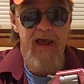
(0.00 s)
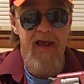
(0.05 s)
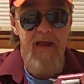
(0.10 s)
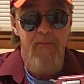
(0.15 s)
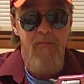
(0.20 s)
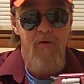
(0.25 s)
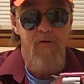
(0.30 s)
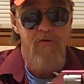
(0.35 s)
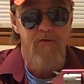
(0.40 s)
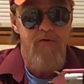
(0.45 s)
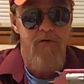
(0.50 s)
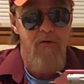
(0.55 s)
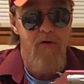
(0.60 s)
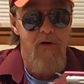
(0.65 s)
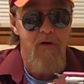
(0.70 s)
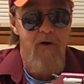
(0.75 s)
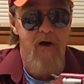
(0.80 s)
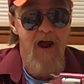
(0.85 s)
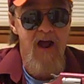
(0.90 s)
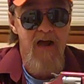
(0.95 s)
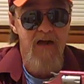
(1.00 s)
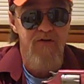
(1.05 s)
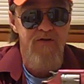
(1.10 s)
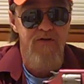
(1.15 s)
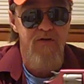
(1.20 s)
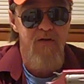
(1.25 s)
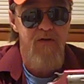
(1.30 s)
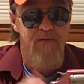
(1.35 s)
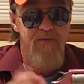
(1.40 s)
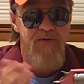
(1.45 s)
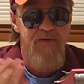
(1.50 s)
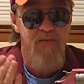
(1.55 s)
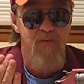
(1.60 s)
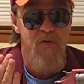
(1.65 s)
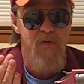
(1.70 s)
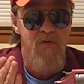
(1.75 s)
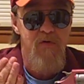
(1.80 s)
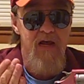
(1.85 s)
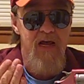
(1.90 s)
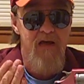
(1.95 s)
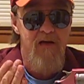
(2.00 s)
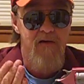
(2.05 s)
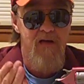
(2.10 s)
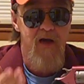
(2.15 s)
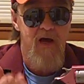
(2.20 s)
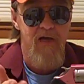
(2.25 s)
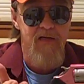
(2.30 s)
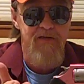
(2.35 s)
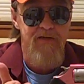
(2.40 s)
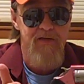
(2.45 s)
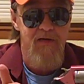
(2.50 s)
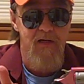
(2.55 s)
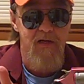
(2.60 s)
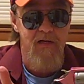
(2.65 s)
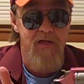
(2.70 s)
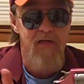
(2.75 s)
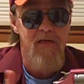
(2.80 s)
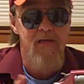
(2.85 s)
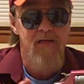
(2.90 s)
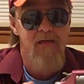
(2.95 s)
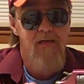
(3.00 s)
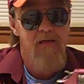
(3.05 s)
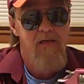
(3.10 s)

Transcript: Hammer and trigger action is smoothed out nicely.